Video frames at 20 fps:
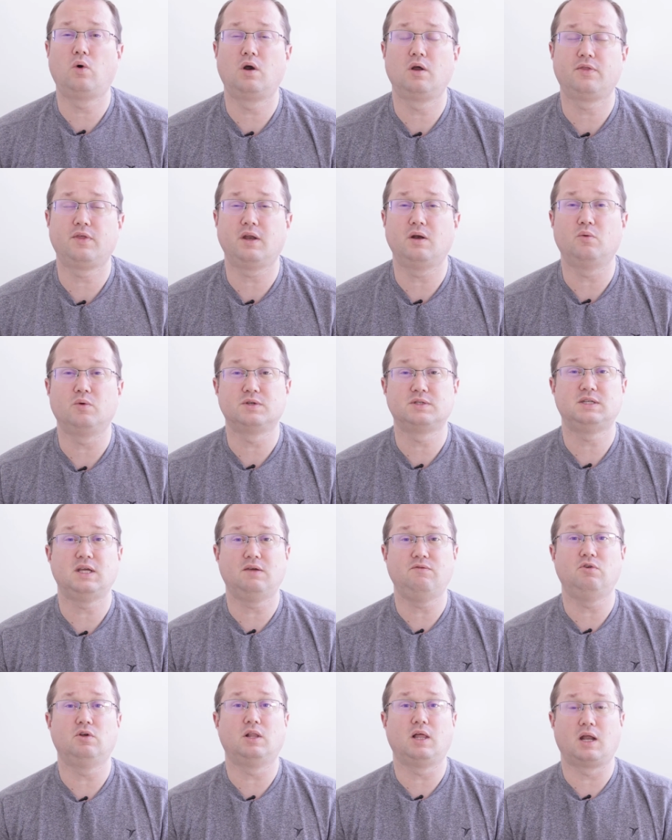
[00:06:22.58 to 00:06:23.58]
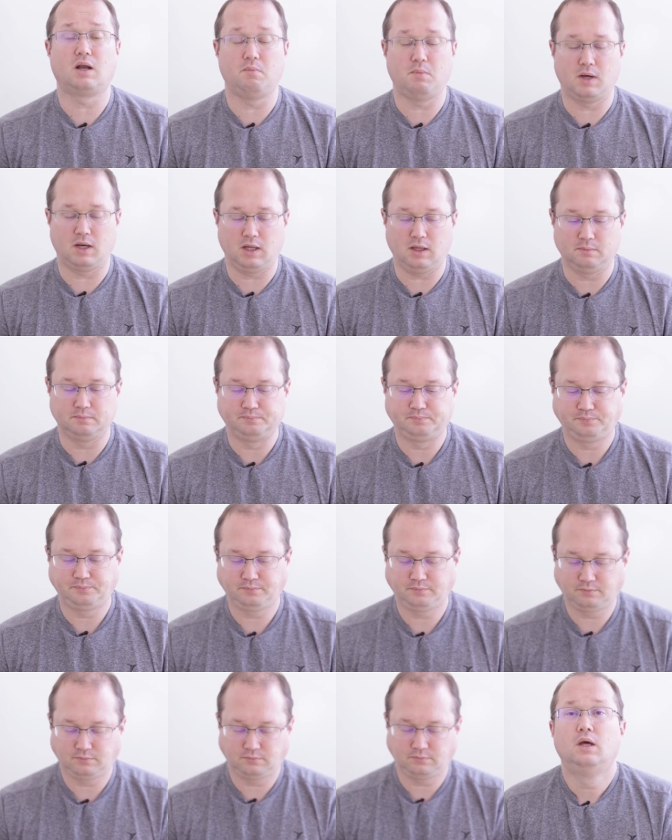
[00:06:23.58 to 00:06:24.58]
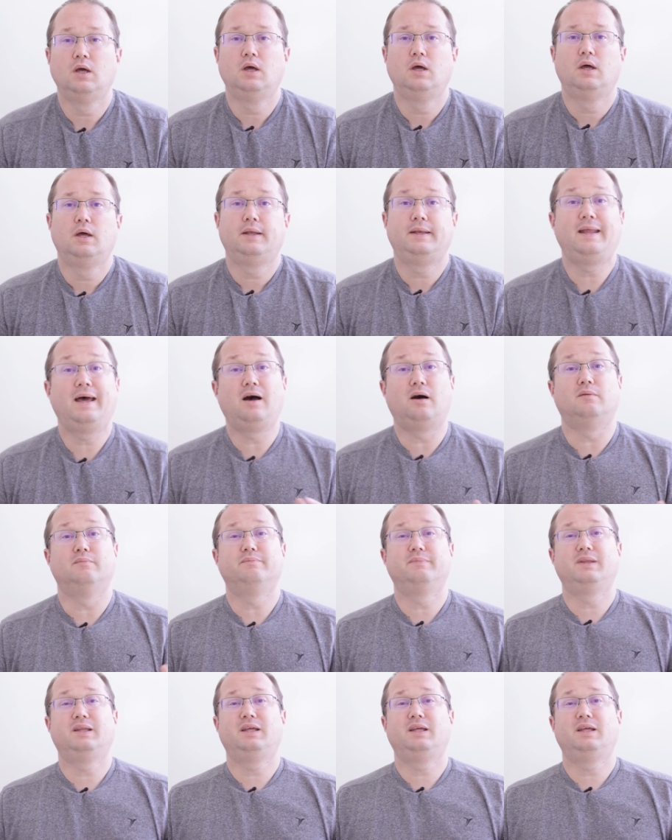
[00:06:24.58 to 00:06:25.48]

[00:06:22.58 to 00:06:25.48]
worth it. It will save you a lot of money. Now,